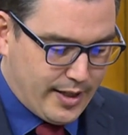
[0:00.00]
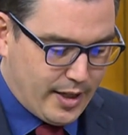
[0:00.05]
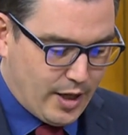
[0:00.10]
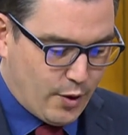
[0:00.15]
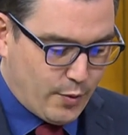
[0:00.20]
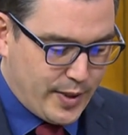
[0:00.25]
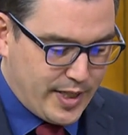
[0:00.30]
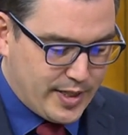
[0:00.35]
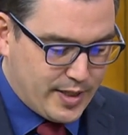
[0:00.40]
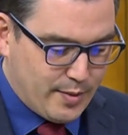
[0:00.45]
our
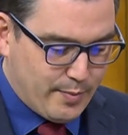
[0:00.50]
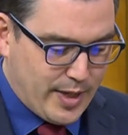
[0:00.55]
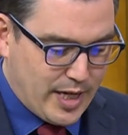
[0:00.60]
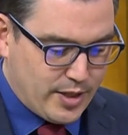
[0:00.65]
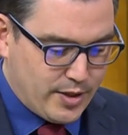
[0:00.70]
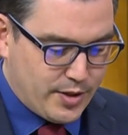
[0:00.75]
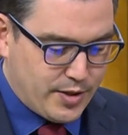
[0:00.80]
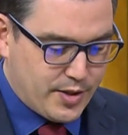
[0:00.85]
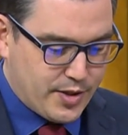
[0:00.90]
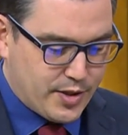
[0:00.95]
recent
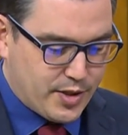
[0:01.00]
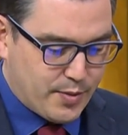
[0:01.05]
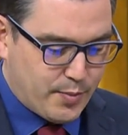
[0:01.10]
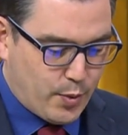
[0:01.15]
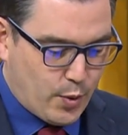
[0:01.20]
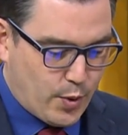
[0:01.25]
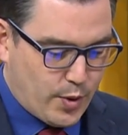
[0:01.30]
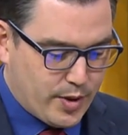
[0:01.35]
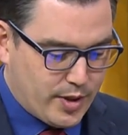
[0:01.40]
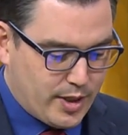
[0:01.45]
measures to
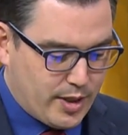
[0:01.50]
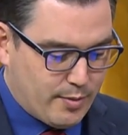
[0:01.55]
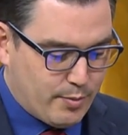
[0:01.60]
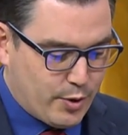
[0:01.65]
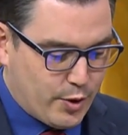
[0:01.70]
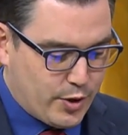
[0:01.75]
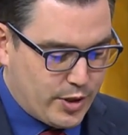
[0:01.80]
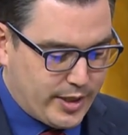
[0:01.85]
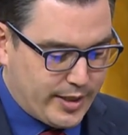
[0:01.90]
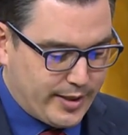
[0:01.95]
support the
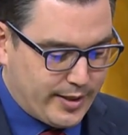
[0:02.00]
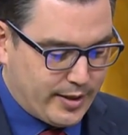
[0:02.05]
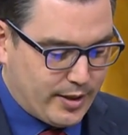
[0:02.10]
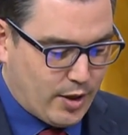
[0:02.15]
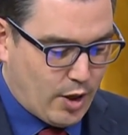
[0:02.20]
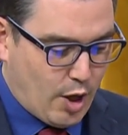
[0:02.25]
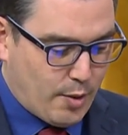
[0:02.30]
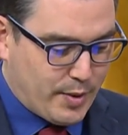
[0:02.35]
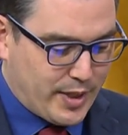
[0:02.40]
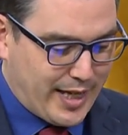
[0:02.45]
emerging
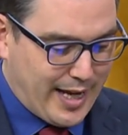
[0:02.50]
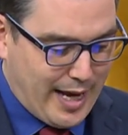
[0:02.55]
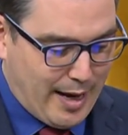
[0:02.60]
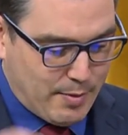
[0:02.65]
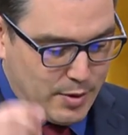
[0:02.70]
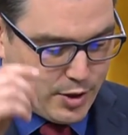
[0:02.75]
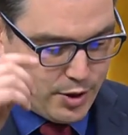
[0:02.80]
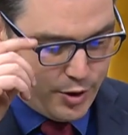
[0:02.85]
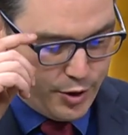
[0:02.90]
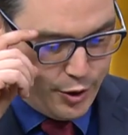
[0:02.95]
carbon capture,